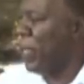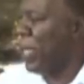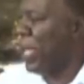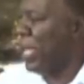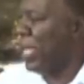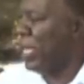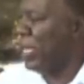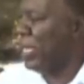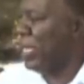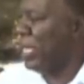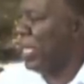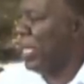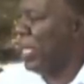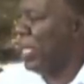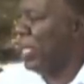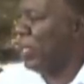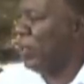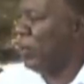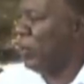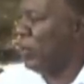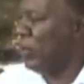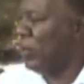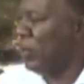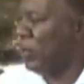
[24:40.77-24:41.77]
And
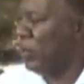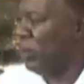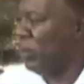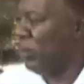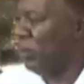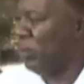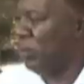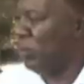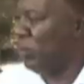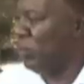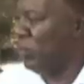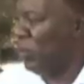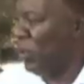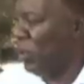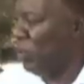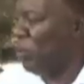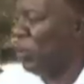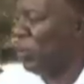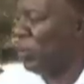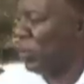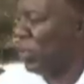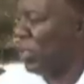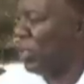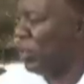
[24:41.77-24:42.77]
uh, he was very
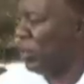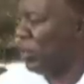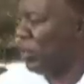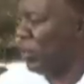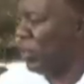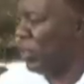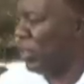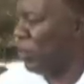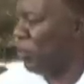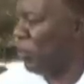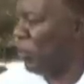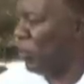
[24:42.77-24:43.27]
much concerned